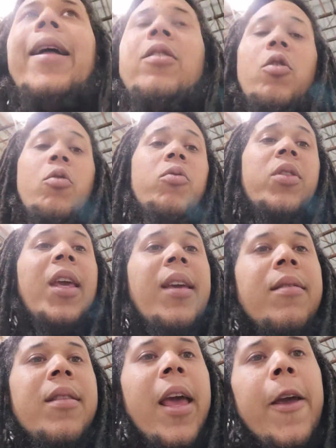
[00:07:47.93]
I do
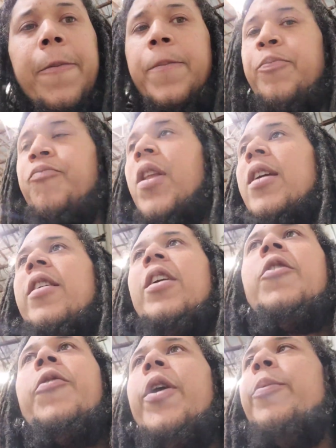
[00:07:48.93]
think that
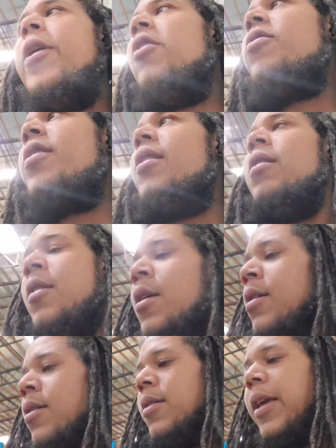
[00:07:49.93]
these females
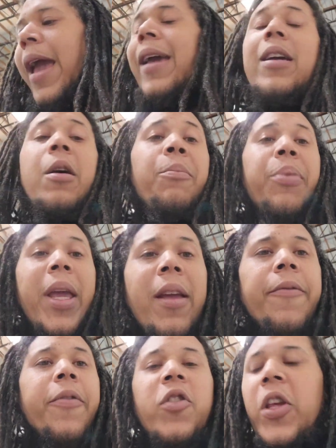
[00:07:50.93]
can
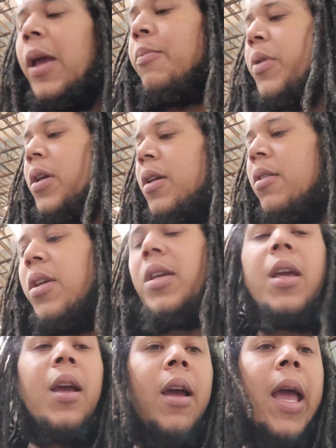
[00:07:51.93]
compete for champion of the
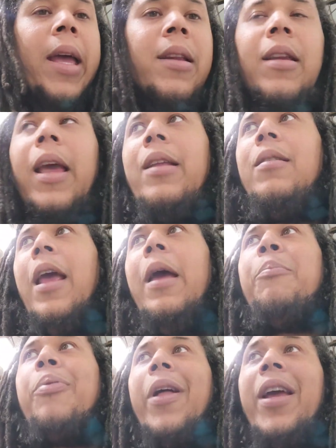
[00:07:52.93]
year and and
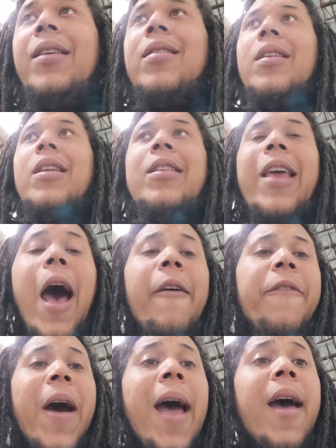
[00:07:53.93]
and place in the
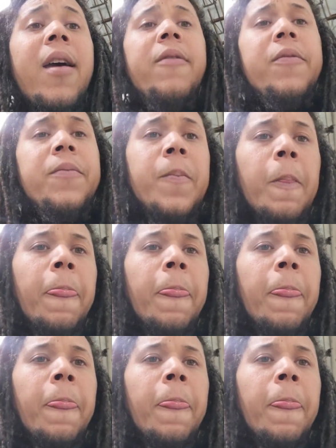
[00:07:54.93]
top five.